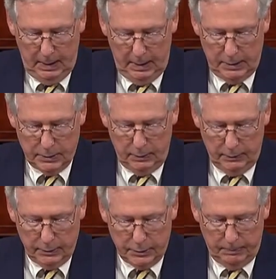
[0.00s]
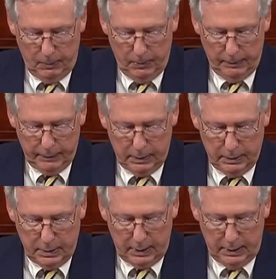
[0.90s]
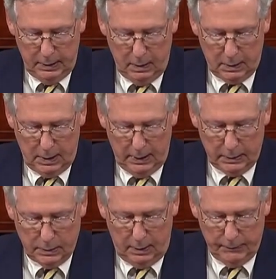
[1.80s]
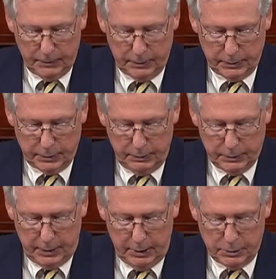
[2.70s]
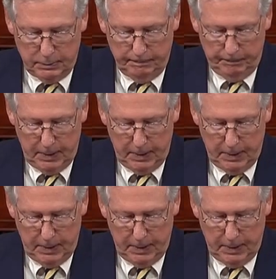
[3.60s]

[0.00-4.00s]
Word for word: He's earned the support of the Kentucky Narcotics Officers Association,